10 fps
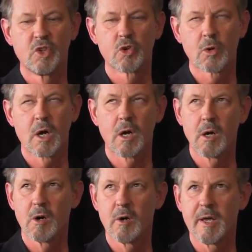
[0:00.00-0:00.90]

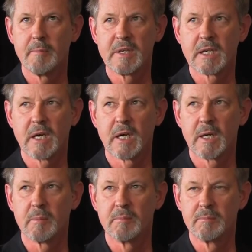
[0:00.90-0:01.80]
grow and
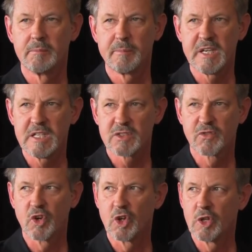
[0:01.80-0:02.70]
become
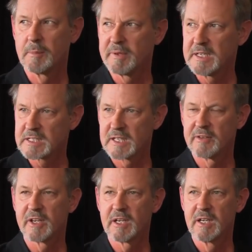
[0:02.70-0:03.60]
peaceful and
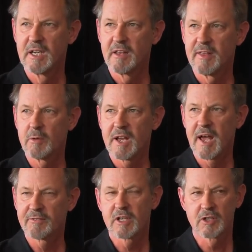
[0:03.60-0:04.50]
peace-loving, they would
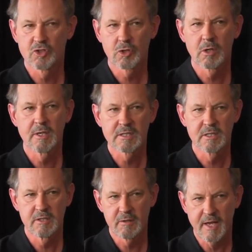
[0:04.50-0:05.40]
have to control us
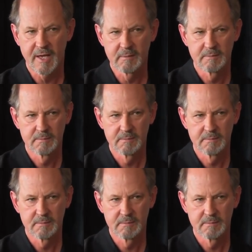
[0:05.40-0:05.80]
to do that.